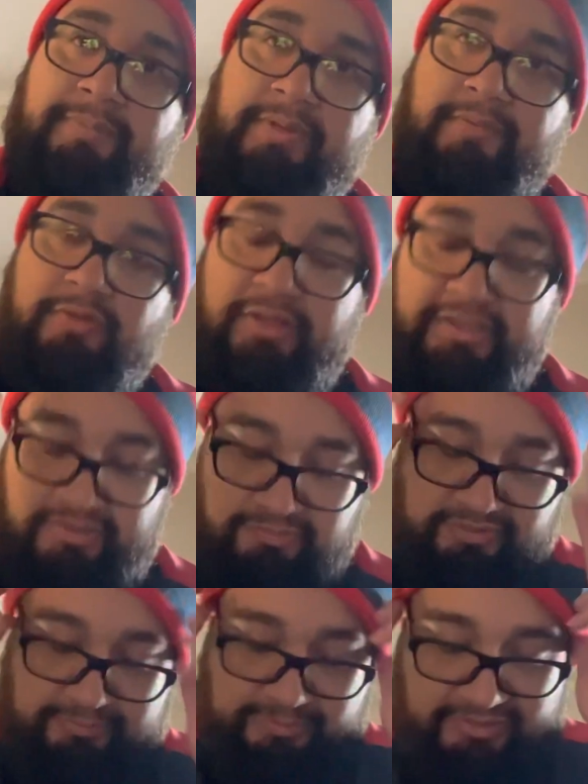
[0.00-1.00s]
If you like the
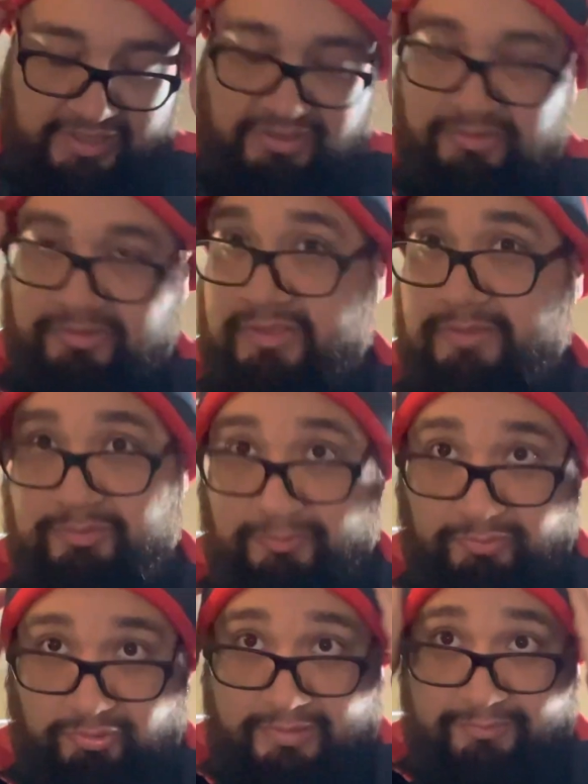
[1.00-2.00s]
USMNT national team,
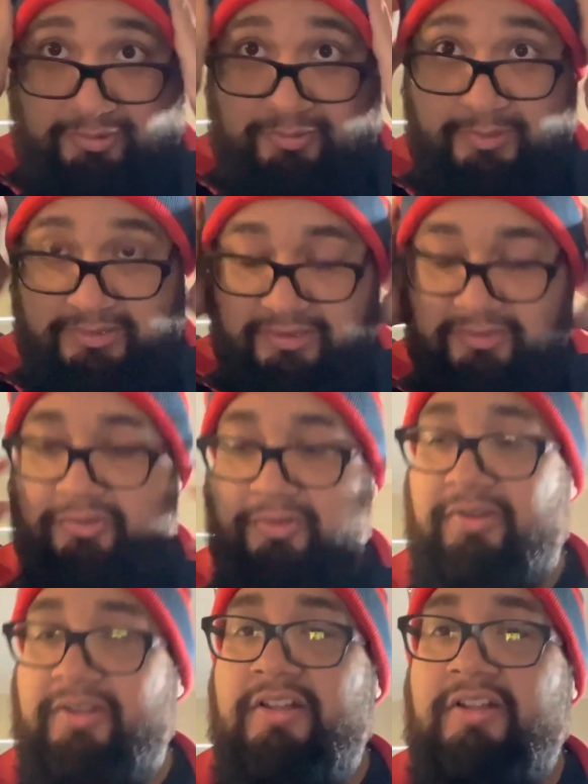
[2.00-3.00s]
subscribe. Sorry, my thing's
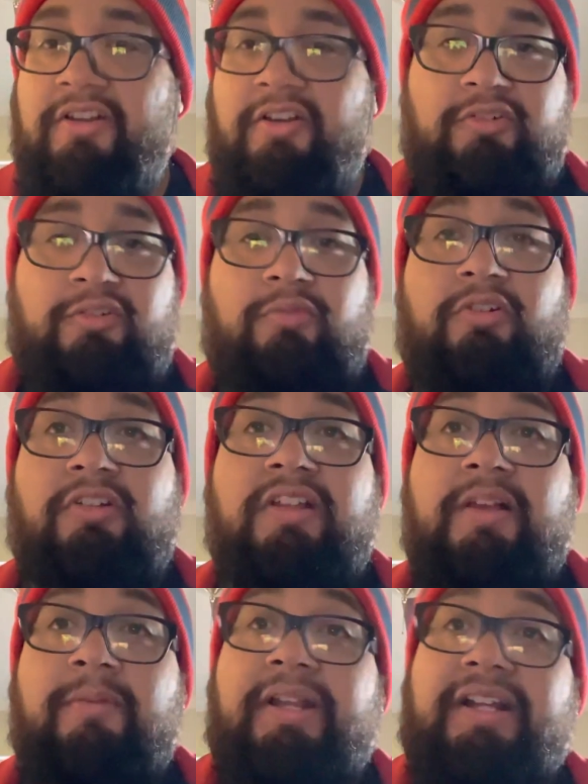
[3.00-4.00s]
all wrong.
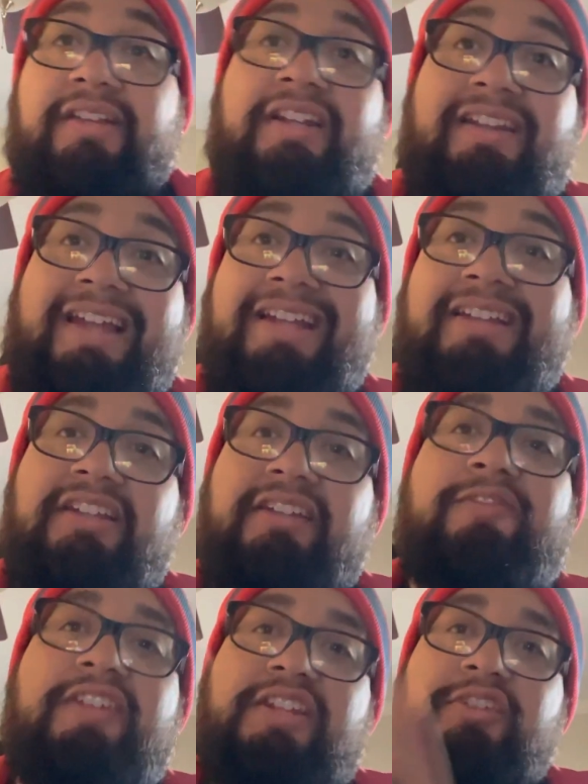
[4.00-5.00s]
But like I said, like this
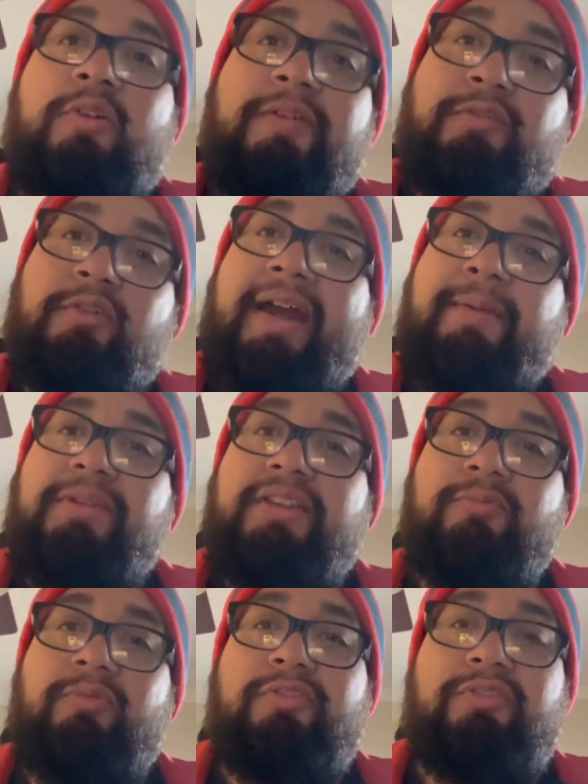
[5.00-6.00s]
video if you're happy
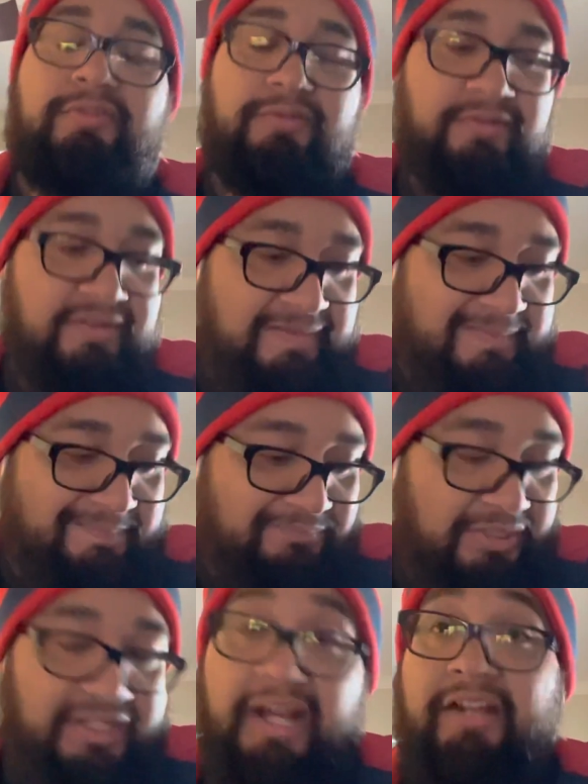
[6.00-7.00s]
that we're through.
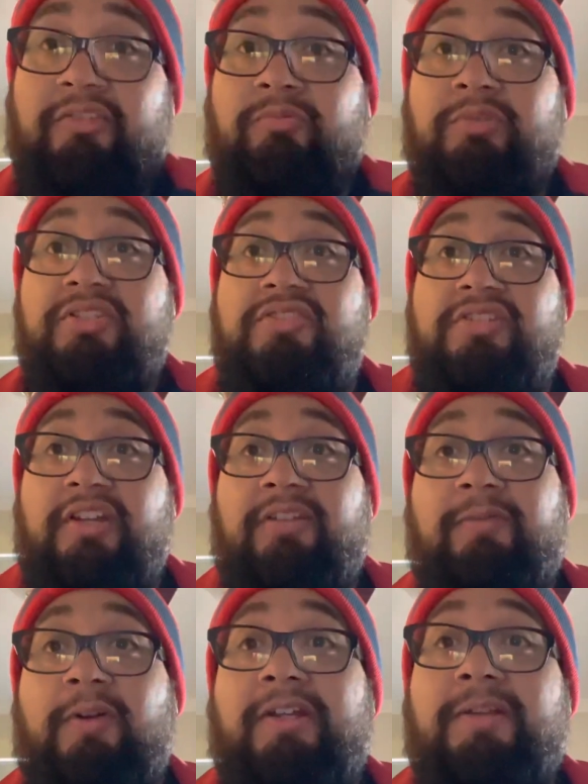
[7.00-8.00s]
But guys, we just
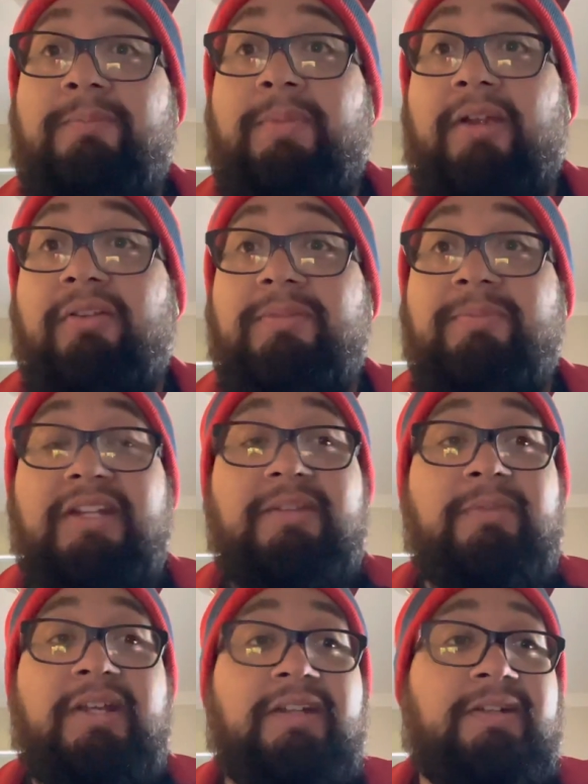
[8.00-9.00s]
fucking barely made it,
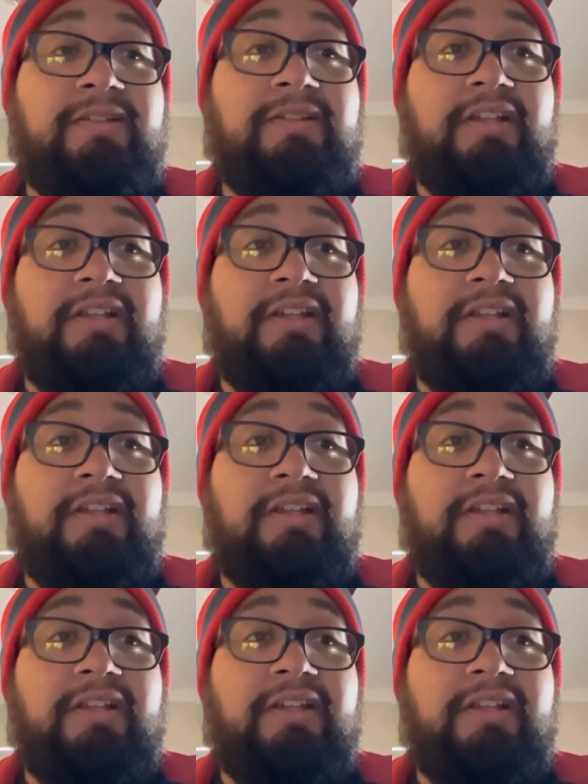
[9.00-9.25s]
man.